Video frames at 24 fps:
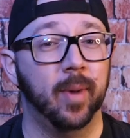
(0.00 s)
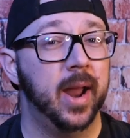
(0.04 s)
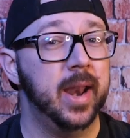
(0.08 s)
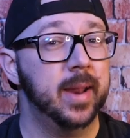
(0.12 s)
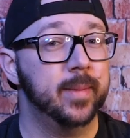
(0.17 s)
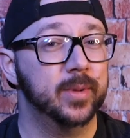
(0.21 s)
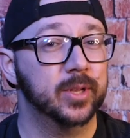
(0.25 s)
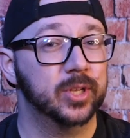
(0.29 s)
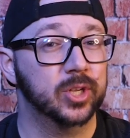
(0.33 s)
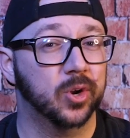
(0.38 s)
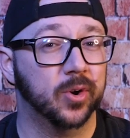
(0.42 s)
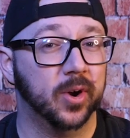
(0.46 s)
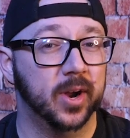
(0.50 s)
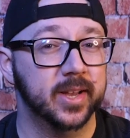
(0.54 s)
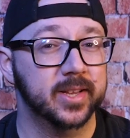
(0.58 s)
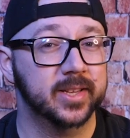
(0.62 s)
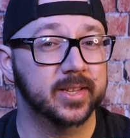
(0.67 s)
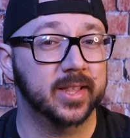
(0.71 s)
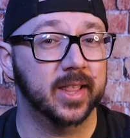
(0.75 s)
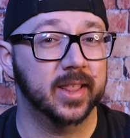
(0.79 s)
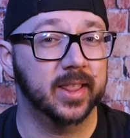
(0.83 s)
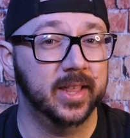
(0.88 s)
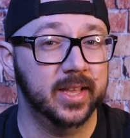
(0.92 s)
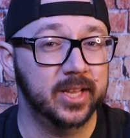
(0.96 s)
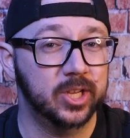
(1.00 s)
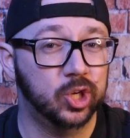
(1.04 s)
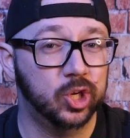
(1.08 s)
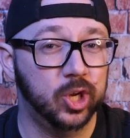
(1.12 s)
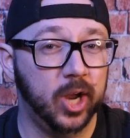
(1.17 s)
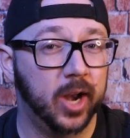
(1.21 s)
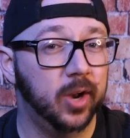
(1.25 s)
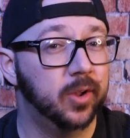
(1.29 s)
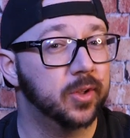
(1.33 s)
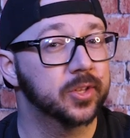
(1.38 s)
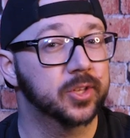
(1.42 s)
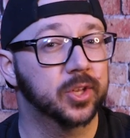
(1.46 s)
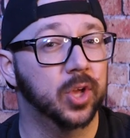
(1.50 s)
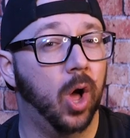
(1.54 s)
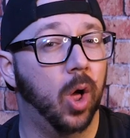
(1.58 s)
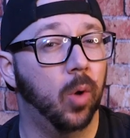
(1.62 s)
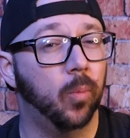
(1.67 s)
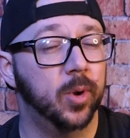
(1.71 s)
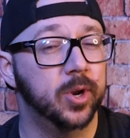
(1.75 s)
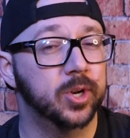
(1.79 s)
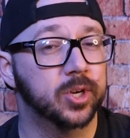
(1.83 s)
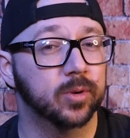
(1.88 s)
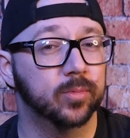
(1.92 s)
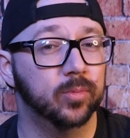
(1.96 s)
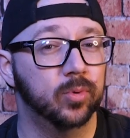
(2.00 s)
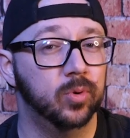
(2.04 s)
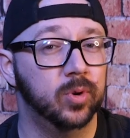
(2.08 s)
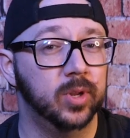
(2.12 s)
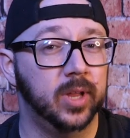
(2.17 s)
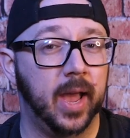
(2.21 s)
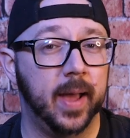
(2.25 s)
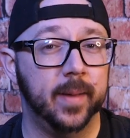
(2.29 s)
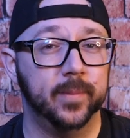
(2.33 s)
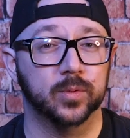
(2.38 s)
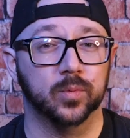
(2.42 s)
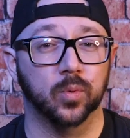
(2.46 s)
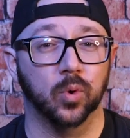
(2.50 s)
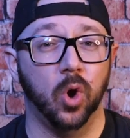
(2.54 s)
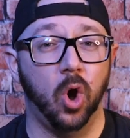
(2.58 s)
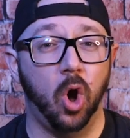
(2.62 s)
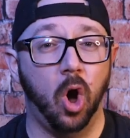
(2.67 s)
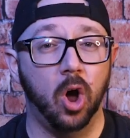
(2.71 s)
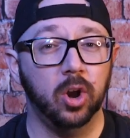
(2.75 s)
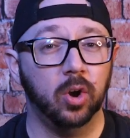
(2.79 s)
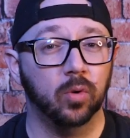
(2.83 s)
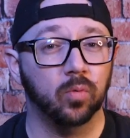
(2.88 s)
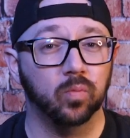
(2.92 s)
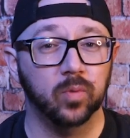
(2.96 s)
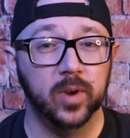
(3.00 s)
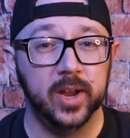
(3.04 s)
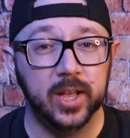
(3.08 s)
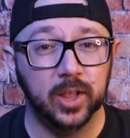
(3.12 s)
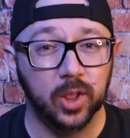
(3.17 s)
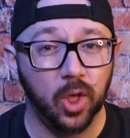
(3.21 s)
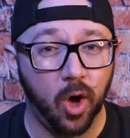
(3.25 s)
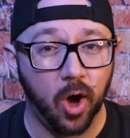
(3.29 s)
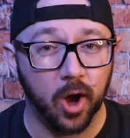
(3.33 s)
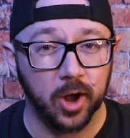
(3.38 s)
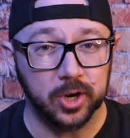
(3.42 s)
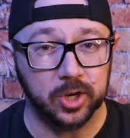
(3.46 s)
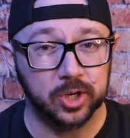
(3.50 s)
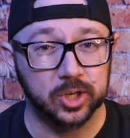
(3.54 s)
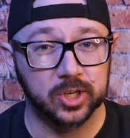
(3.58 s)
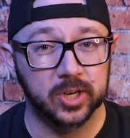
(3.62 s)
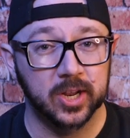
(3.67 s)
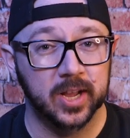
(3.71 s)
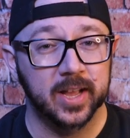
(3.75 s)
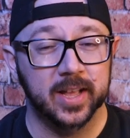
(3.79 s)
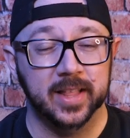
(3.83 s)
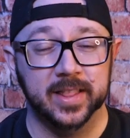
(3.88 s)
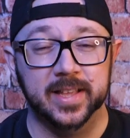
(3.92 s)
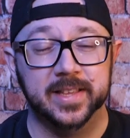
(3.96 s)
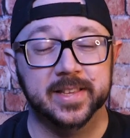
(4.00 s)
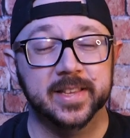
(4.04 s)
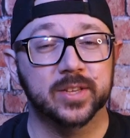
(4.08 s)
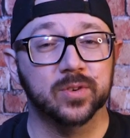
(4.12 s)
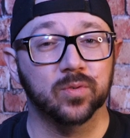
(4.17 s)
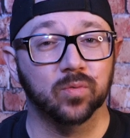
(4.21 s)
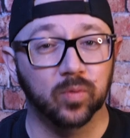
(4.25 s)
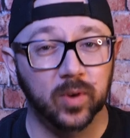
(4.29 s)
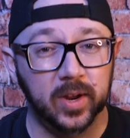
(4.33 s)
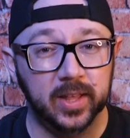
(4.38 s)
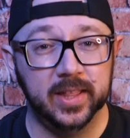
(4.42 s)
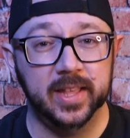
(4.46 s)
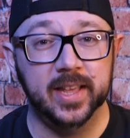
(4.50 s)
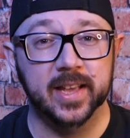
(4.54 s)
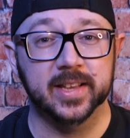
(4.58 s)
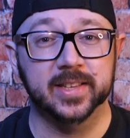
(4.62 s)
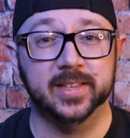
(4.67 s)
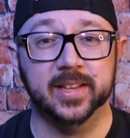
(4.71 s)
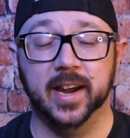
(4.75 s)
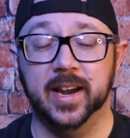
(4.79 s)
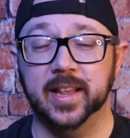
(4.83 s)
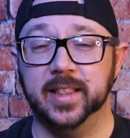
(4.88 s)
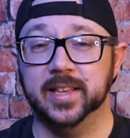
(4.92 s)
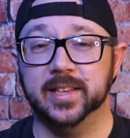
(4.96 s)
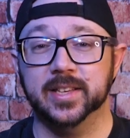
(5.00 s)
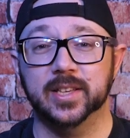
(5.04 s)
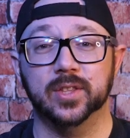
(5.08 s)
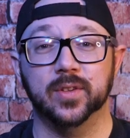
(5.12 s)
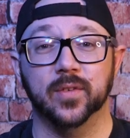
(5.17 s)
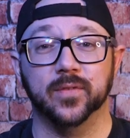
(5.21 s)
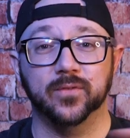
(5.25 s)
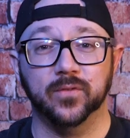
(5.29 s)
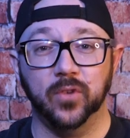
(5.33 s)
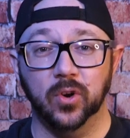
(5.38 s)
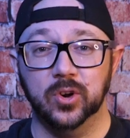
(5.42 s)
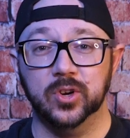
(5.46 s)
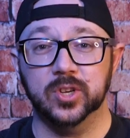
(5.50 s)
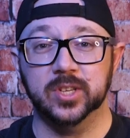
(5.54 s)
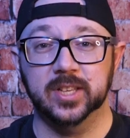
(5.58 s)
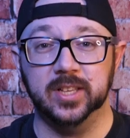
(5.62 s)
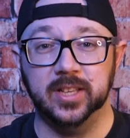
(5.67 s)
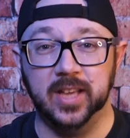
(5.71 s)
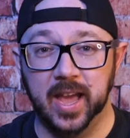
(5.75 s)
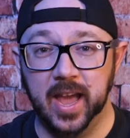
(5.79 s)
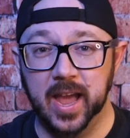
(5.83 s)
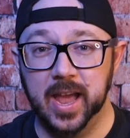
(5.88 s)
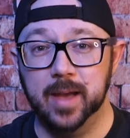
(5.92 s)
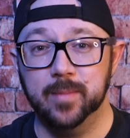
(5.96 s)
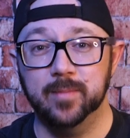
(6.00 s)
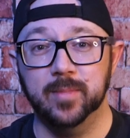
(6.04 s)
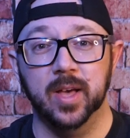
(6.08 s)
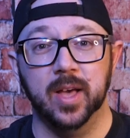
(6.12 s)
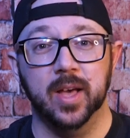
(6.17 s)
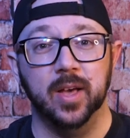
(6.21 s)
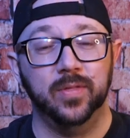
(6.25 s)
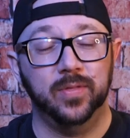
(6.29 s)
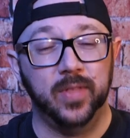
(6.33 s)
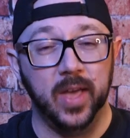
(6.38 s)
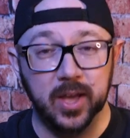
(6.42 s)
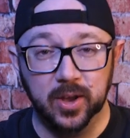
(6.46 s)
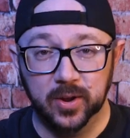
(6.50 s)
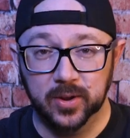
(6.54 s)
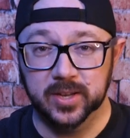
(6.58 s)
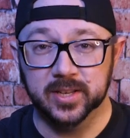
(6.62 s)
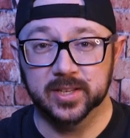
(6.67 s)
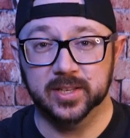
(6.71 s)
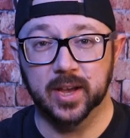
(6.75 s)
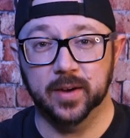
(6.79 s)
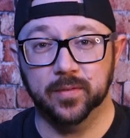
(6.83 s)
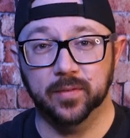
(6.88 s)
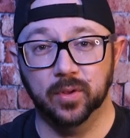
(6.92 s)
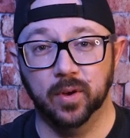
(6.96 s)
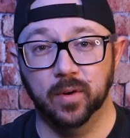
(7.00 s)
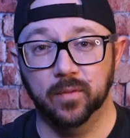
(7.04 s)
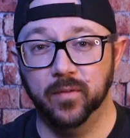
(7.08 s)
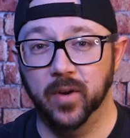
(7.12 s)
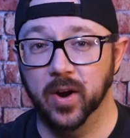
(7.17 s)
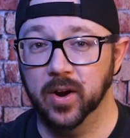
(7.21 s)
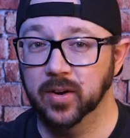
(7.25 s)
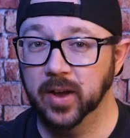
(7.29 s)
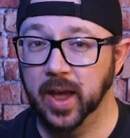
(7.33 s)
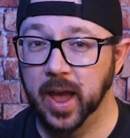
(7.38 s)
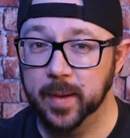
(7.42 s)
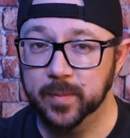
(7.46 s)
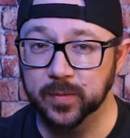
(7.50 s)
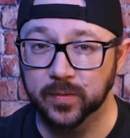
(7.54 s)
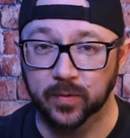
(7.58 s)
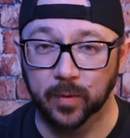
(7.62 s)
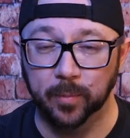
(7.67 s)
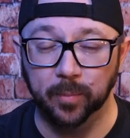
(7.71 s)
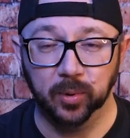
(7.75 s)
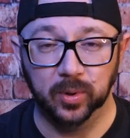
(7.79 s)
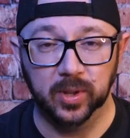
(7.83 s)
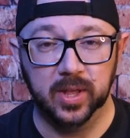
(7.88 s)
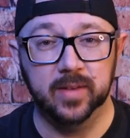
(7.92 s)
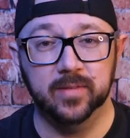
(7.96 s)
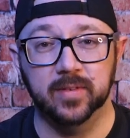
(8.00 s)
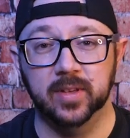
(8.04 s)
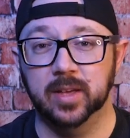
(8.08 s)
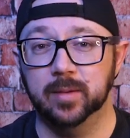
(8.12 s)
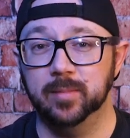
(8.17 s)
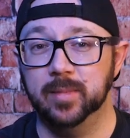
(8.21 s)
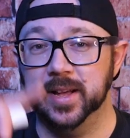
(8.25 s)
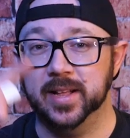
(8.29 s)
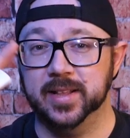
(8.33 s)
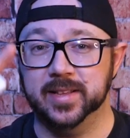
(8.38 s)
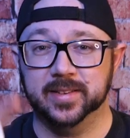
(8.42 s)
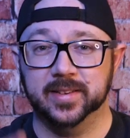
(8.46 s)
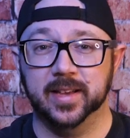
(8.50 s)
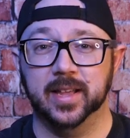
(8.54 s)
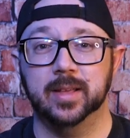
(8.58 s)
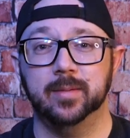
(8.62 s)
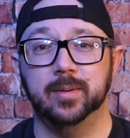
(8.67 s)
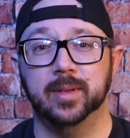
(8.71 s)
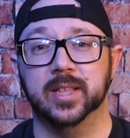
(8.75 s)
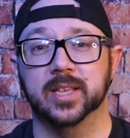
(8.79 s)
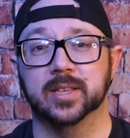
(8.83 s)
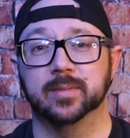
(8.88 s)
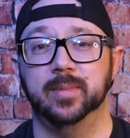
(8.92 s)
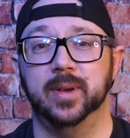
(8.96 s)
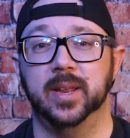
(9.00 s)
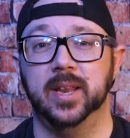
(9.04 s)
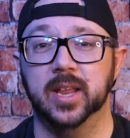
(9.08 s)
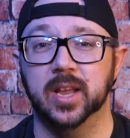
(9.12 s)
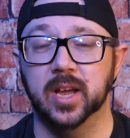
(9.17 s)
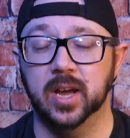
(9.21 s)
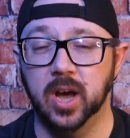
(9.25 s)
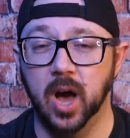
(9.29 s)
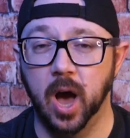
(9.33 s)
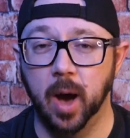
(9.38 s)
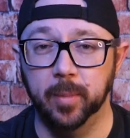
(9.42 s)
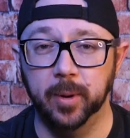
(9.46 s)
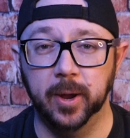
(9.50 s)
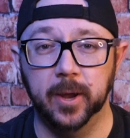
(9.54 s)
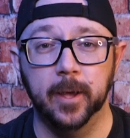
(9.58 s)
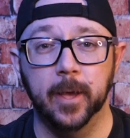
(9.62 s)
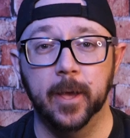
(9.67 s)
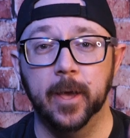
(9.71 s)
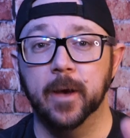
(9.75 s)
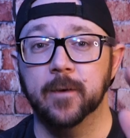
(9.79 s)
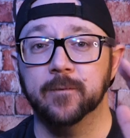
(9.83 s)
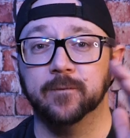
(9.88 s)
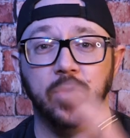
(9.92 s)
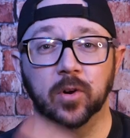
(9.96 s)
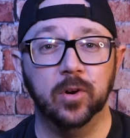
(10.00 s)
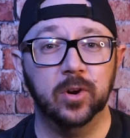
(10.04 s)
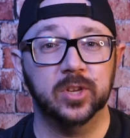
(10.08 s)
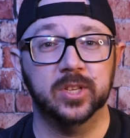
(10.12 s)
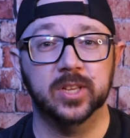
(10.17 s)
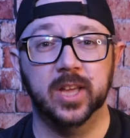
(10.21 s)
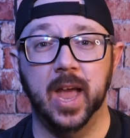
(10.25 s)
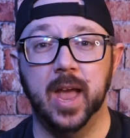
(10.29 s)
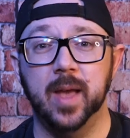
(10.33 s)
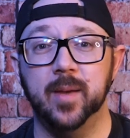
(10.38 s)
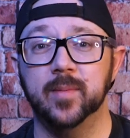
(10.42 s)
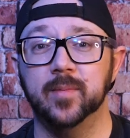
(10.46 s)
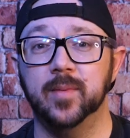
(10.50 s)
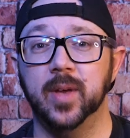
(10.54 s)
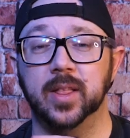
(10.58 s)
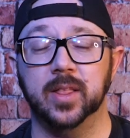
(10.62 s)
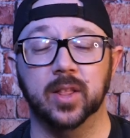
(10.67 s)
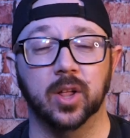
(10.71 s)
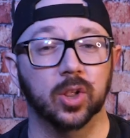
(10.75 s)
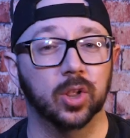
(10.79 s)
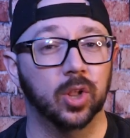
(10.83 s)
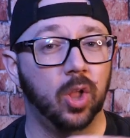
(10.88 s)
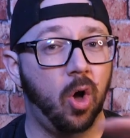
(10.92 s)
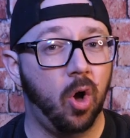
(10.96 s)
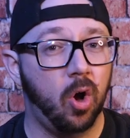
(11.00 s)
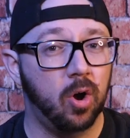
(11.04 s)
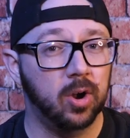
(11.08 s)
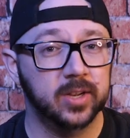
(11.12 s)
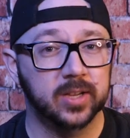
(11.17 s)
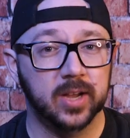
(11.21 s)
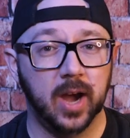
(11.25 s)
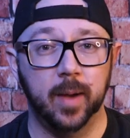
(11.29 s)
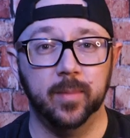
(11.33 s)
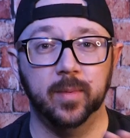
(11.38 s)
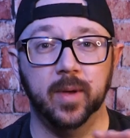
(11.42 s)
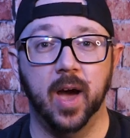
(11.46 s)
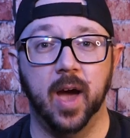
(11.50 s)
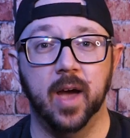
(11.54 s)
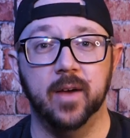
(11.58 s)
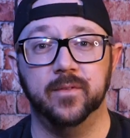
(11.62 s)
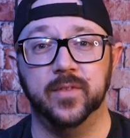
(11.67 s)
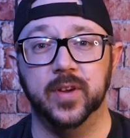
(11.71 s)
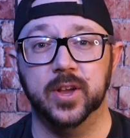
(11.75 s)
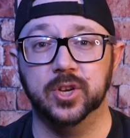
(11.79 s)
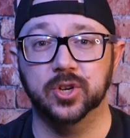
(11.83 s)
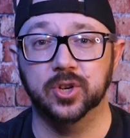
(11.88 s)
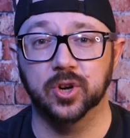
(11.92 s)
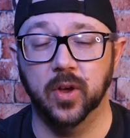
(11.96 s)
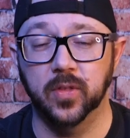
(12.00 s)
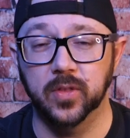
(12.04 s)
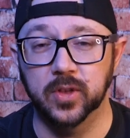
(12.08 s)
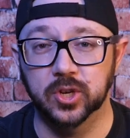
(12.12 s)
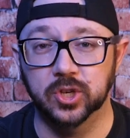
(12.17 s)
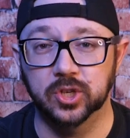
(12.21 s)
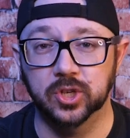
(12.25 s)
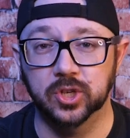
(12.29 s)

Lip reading: My name is Chris. This channel is called Winter Moon Games. We're on a relaunch. This is really exciting. This is the first game. Thank you to Cephalofair Games for believing in me and sending me this media copy. First game in a long time that I feature on this